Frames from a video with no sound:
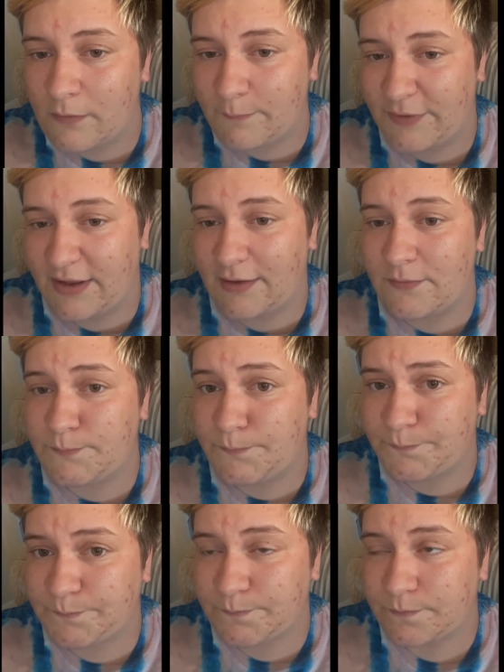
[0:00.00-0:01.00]
But,
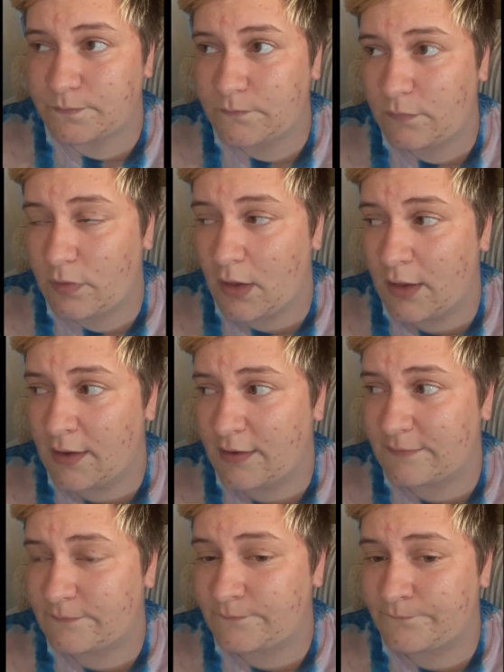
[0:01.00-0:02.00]

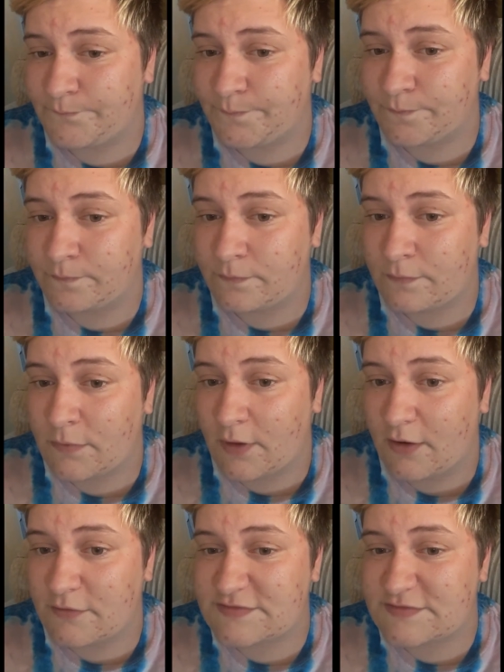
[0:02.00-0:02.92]
oh